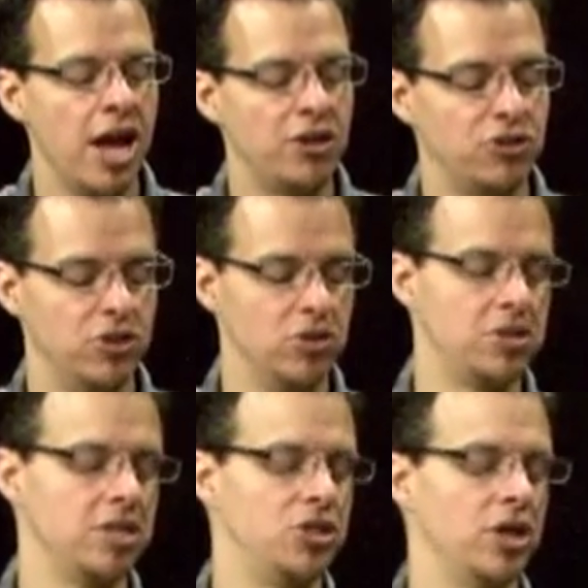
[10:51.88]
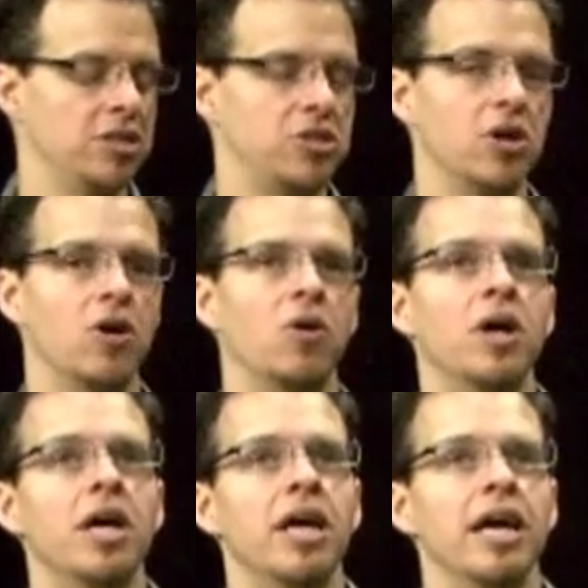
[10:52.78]
introduce it just so
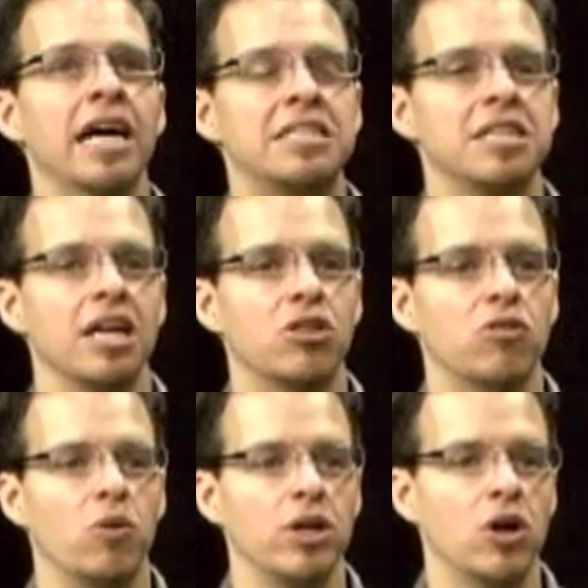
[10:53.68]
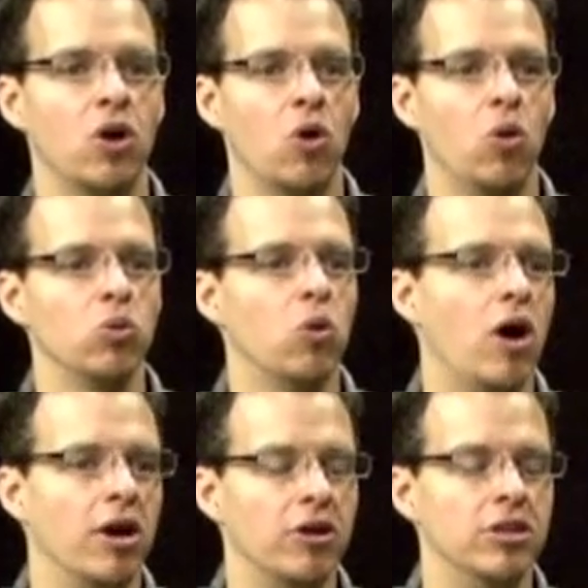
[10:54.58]
it's like throwing cold
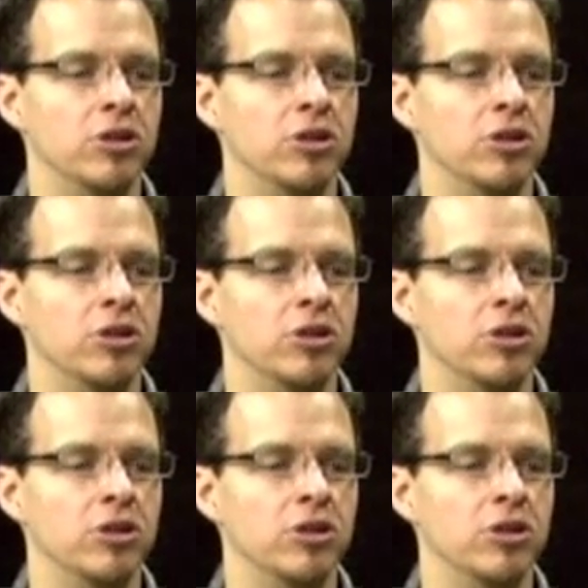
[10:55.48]
water.